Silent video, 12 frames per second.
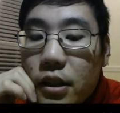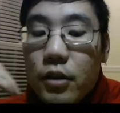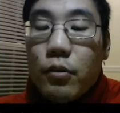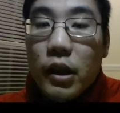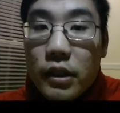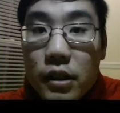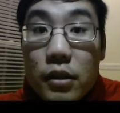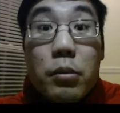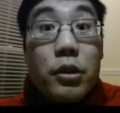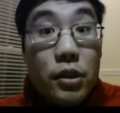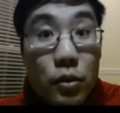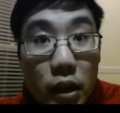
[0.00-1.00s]
wants to
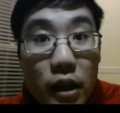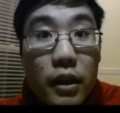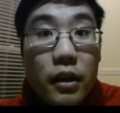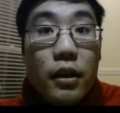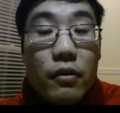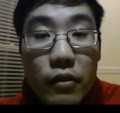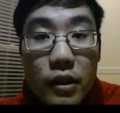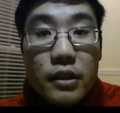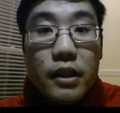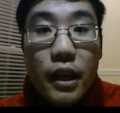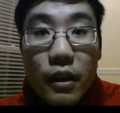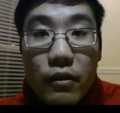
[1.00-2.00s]
persuade and convince
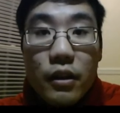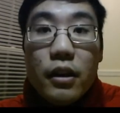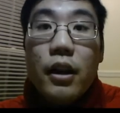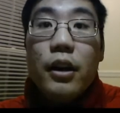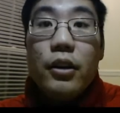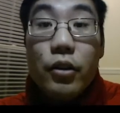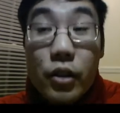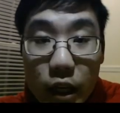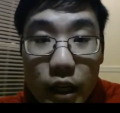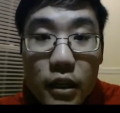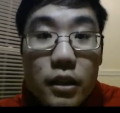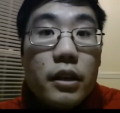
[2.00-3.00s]
Kevin to
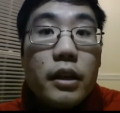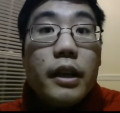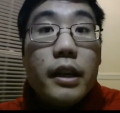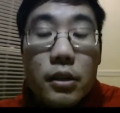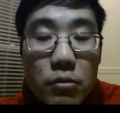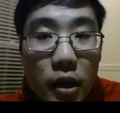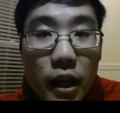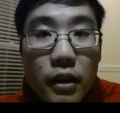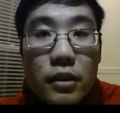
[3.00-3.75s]
change his mind.